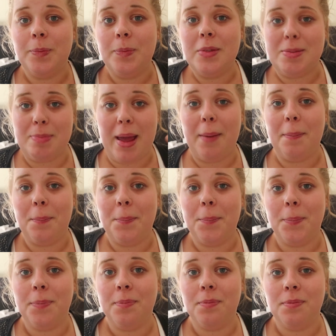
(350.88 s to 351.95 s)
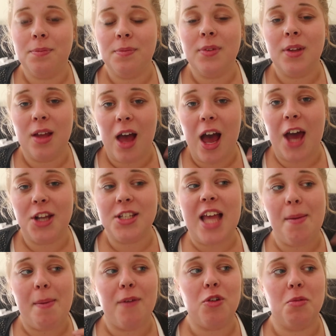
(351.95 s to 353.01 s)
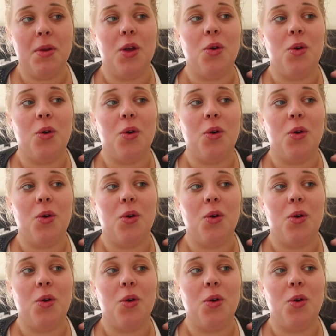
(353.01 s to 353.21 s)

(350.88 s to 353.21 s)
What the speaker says: It's me. I just came back from New